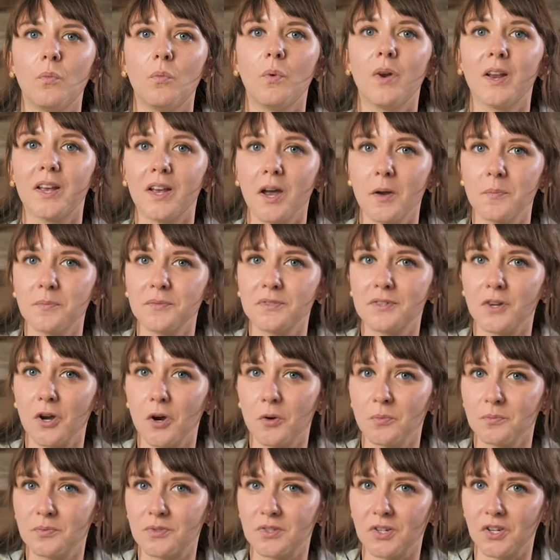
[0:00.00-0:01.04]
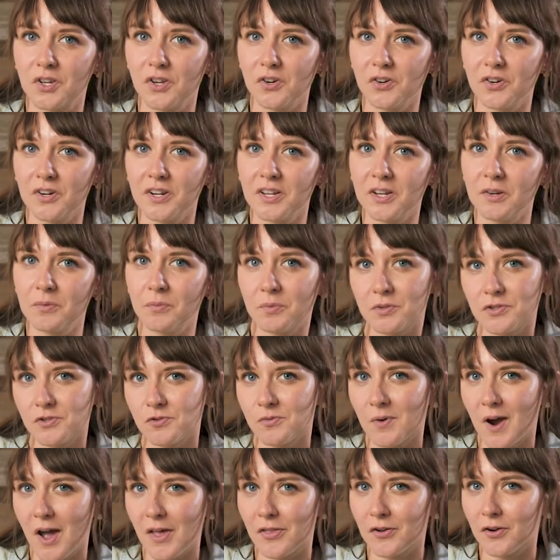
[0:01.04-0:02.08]
When it comes to home security, would
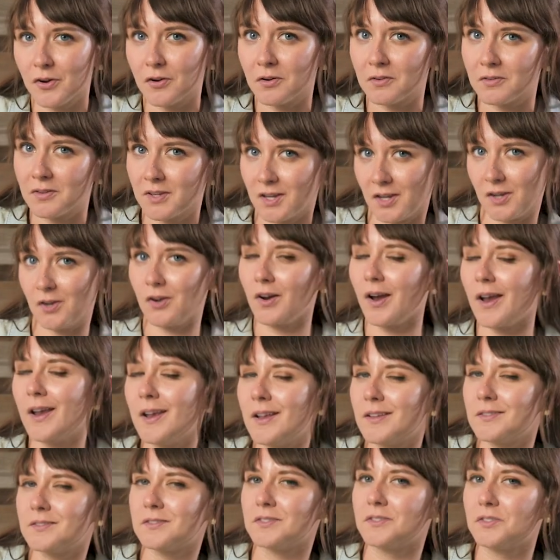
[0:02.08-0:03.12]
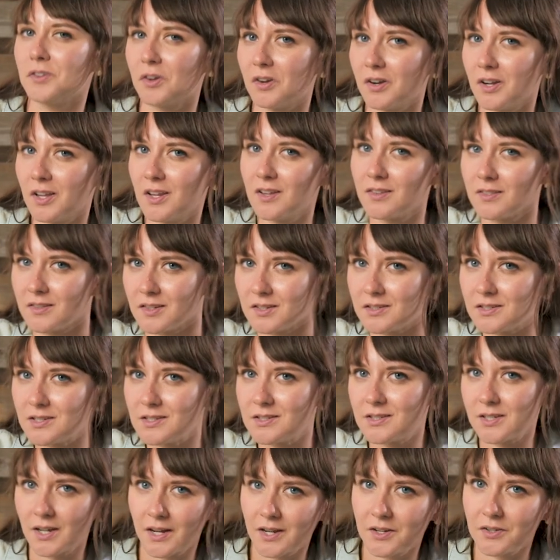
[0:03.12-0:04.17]
you rather get your hands dirty in the
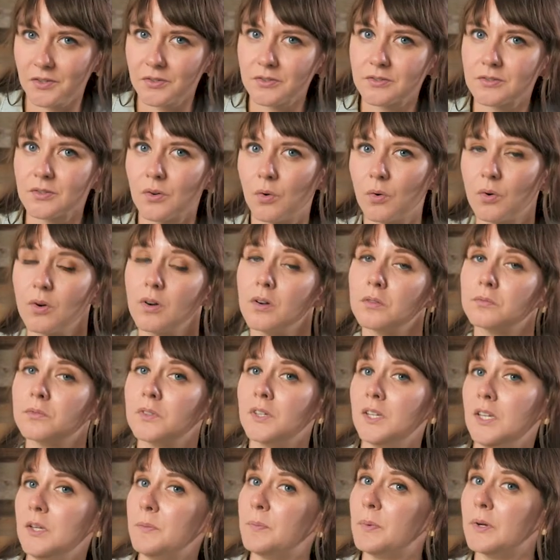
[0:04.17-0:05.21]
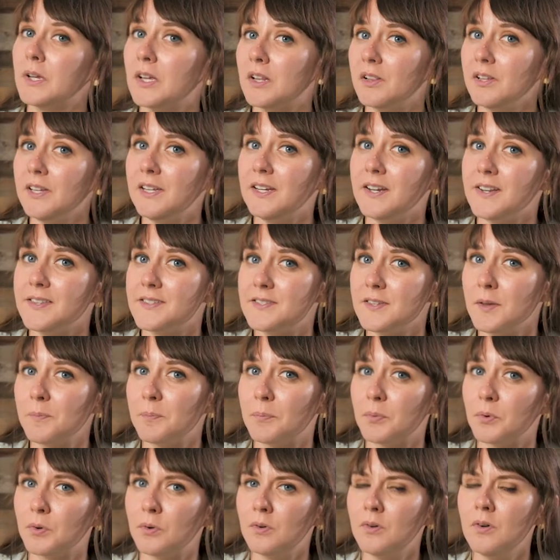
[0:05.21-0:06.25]
details or keep it clean and
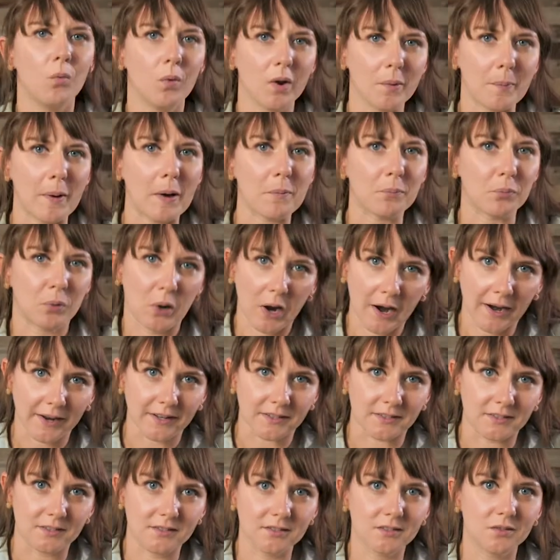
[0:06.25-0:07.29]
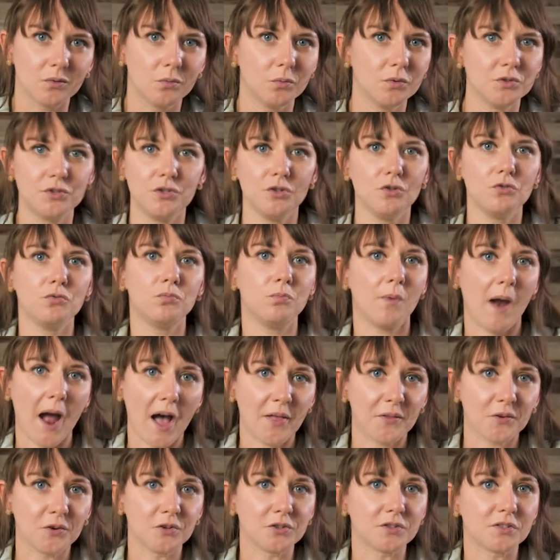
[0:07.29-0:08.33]
simple? What about price? Would you
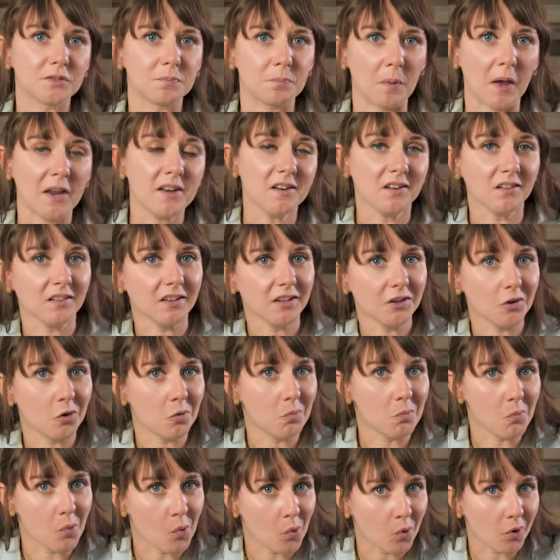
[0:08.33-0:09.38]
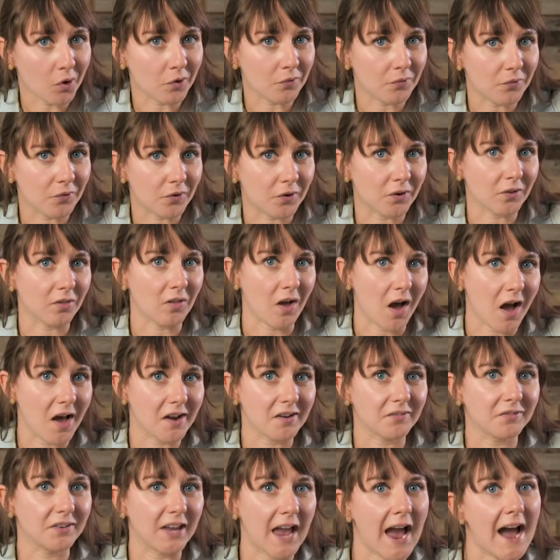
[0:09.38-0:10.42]
rather spend a little more for a lot
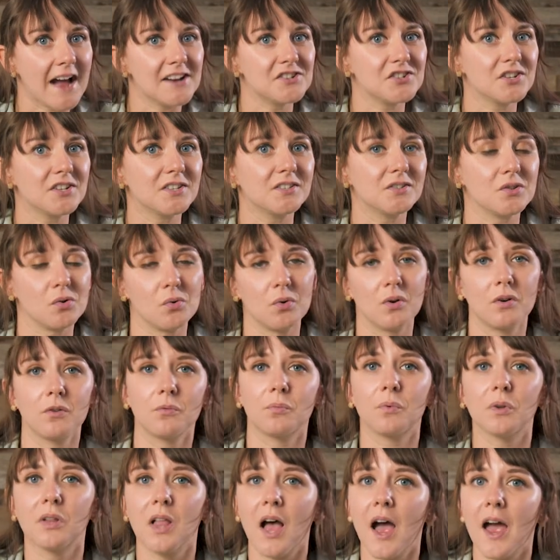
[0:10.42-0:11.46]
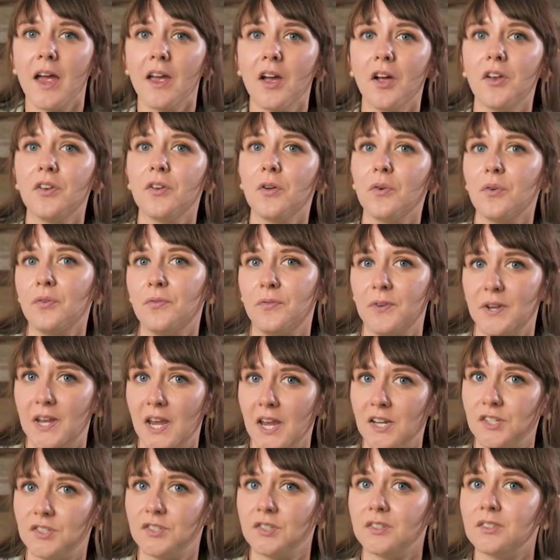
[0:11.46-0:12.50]
of gadgets or rely on
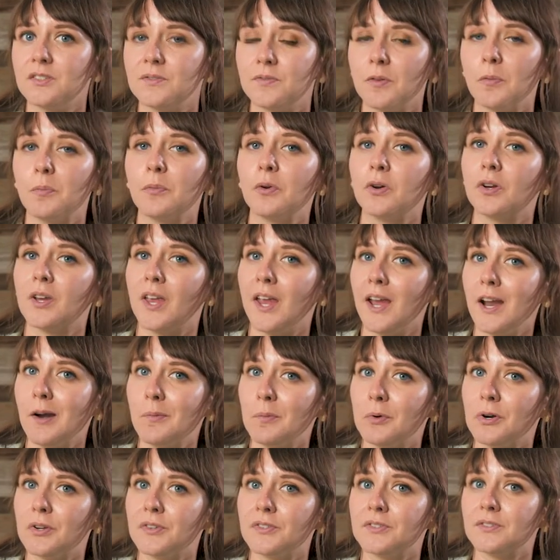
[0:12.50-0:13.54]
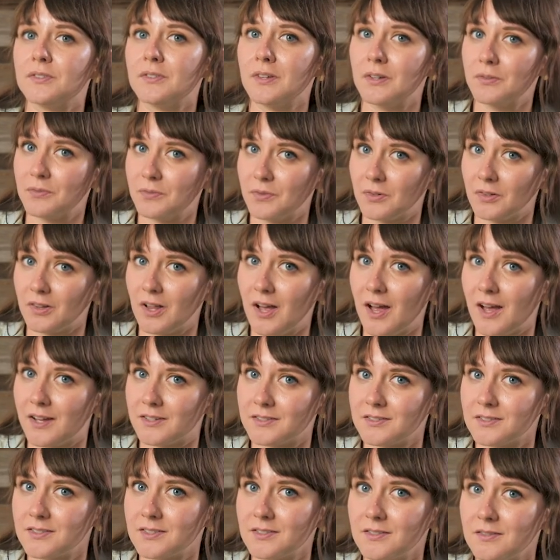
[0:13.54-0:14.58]
notifications from your cameras for
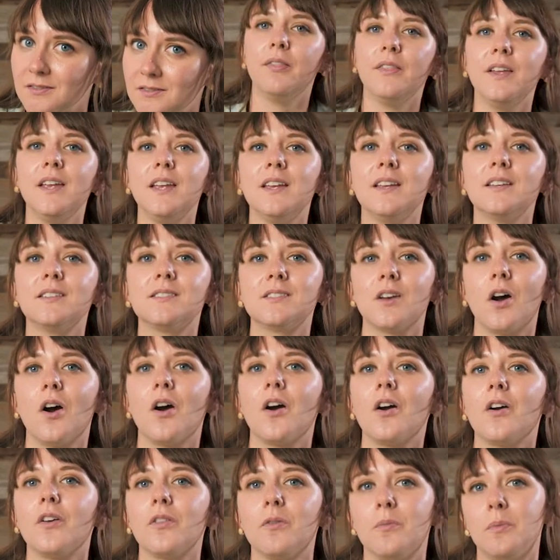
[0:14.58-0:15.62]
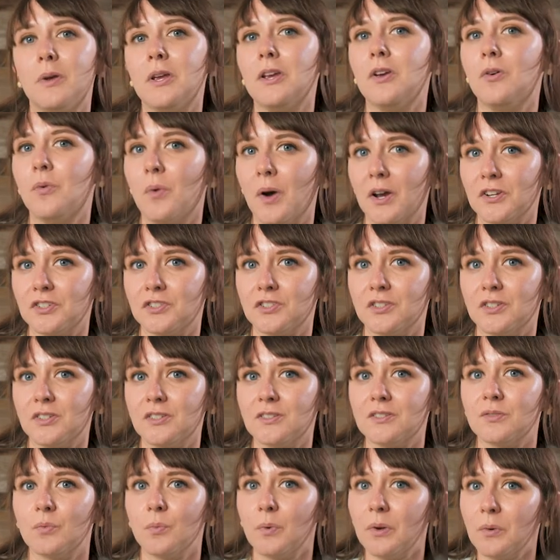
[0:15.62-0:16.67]
less? These are the big
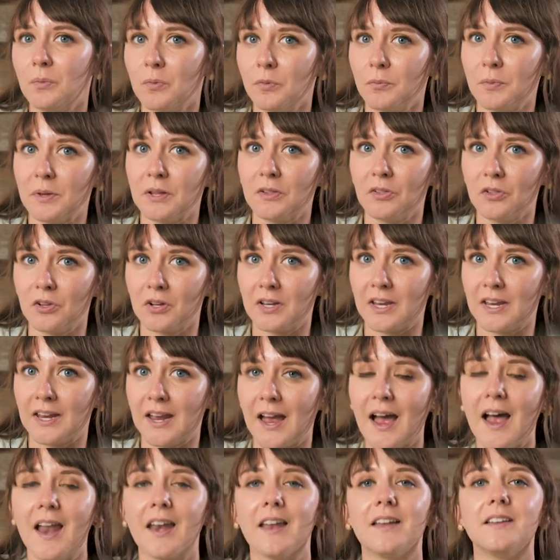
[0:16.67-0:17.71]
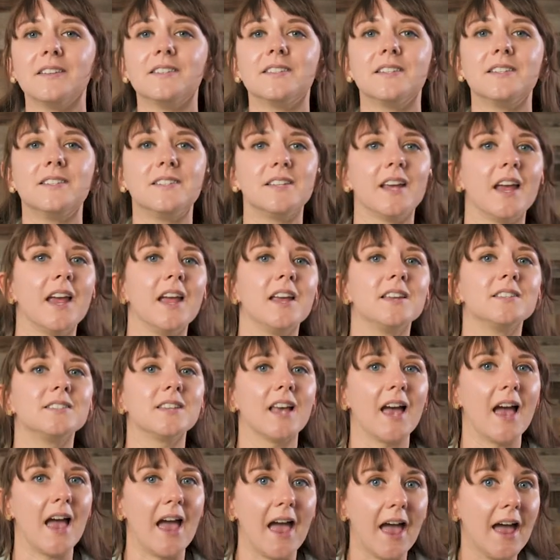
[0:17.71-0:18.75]
questions we will be looking at in today's
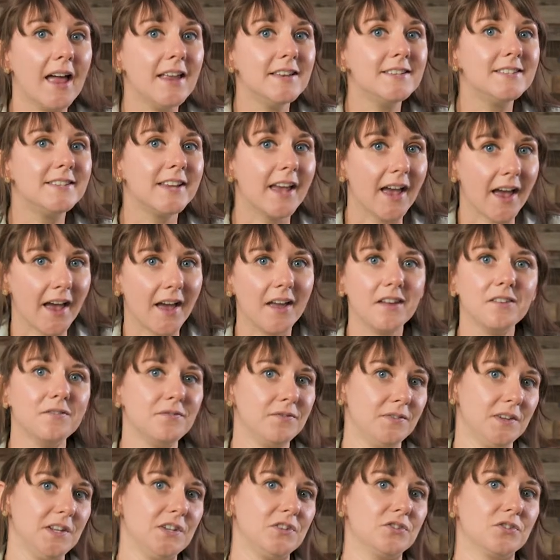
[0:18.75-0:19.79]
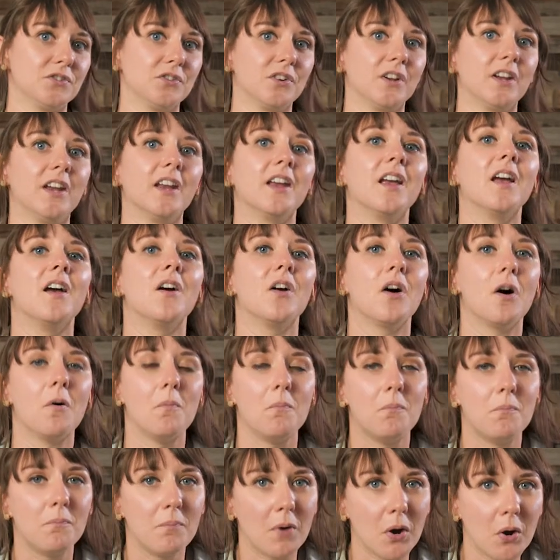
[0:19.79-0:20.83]
head-to-head featuring
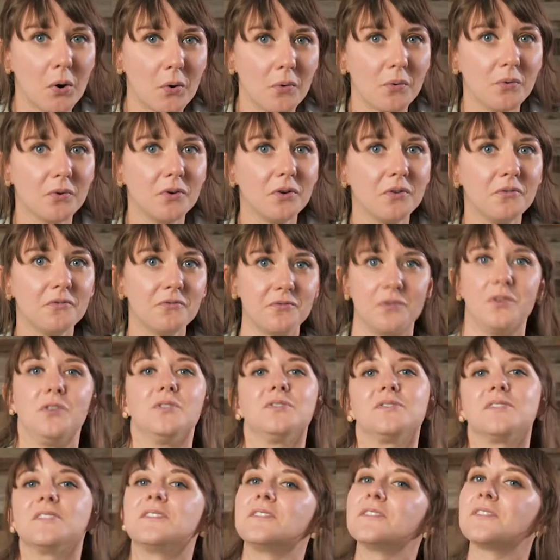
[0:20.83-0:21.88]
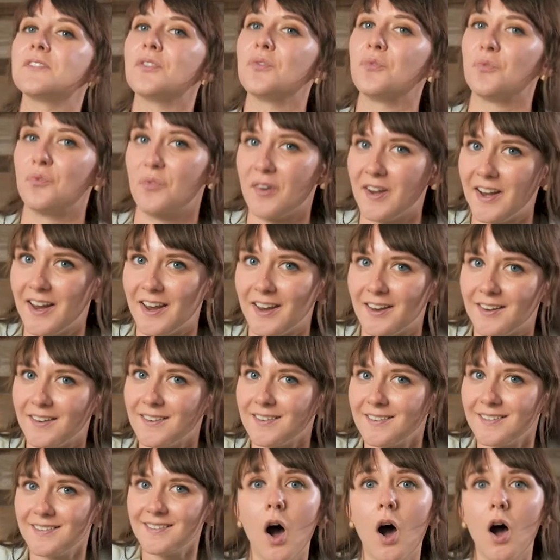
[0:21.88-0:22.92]
Abode versus Ring.
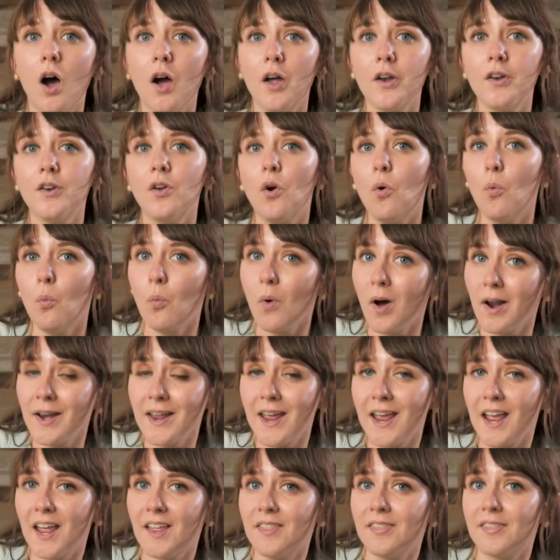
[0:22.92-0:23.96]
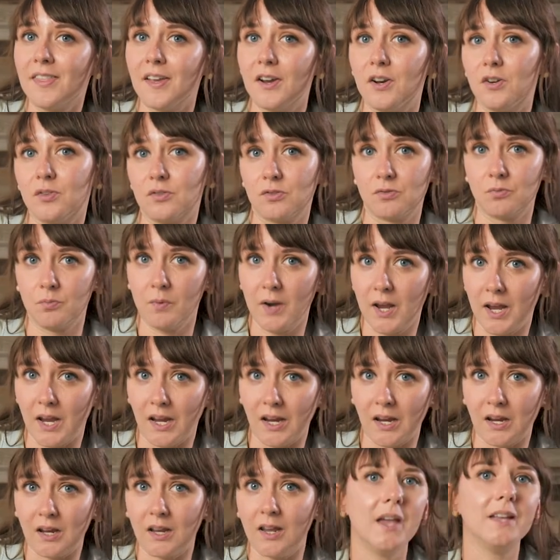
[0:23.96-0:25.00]
On one hand, there's
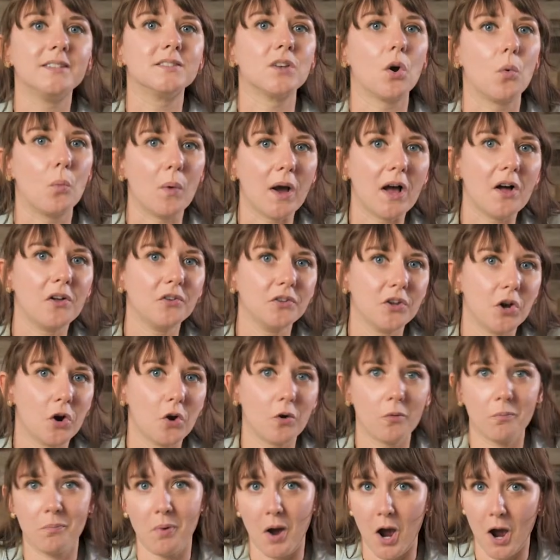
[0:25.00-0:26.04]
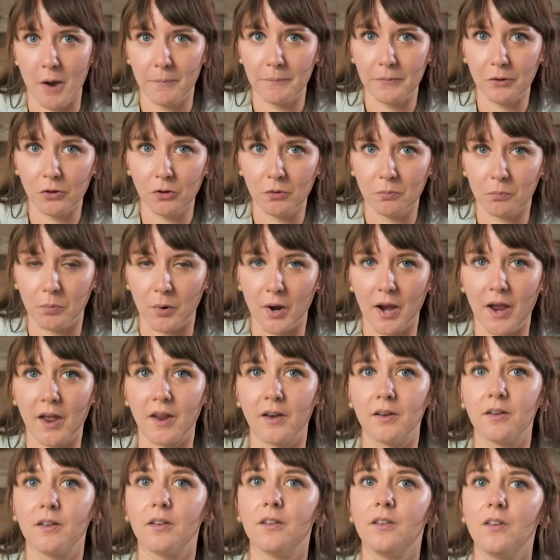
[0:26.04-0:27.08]
Ring. It's a well-known, popular
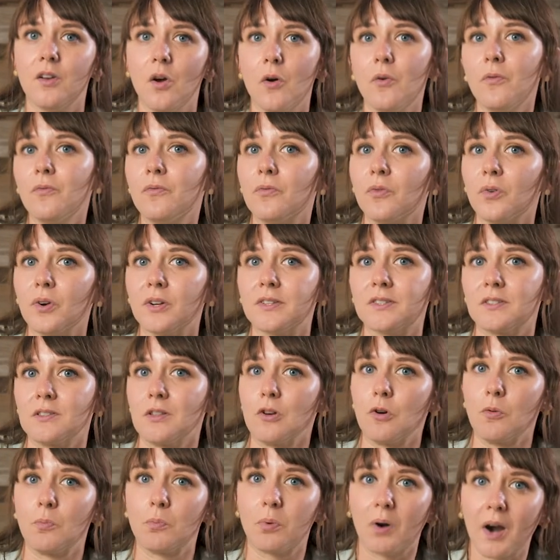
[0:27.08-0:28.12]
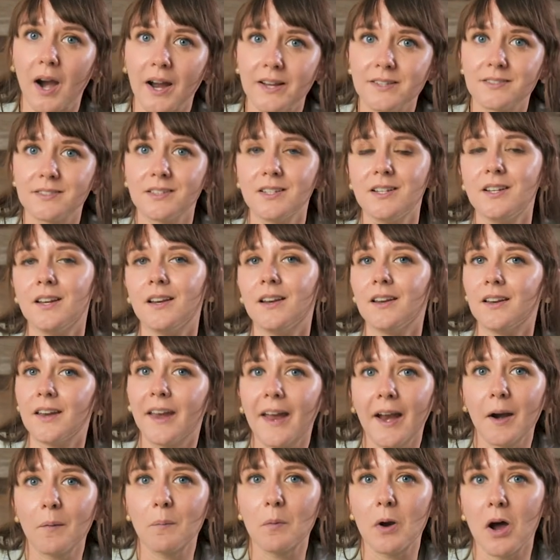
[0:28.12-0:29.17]
brand known for its low pricing,
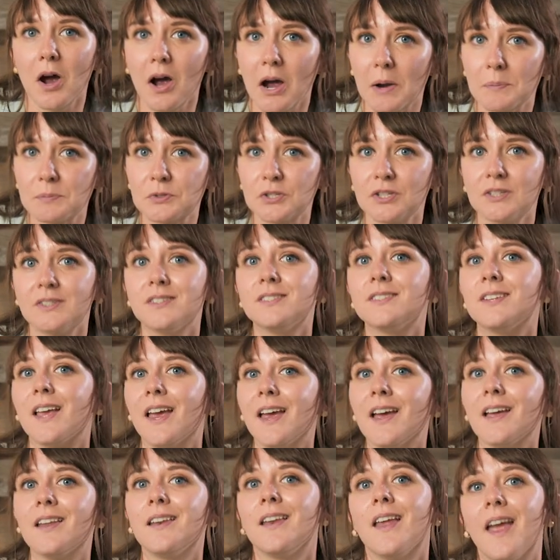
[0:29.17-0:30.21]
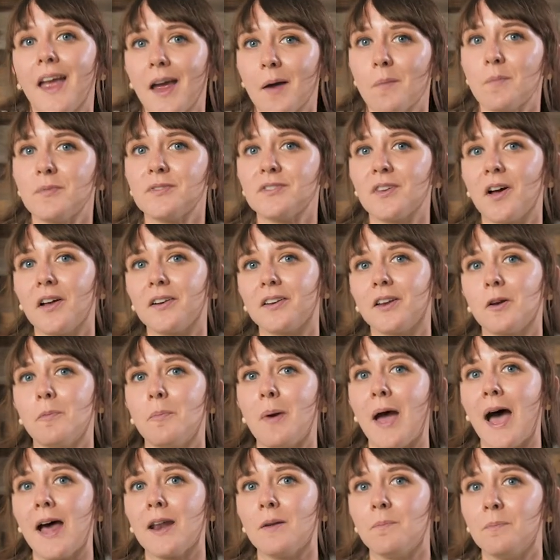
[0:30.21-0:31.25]
camera options, and Amazon
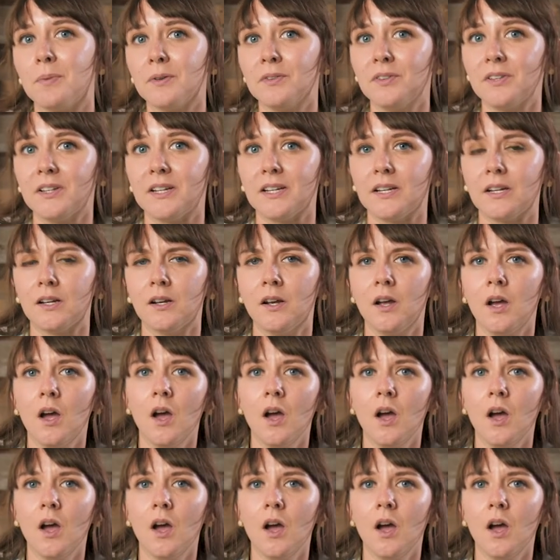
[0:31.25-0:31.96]
compatibility.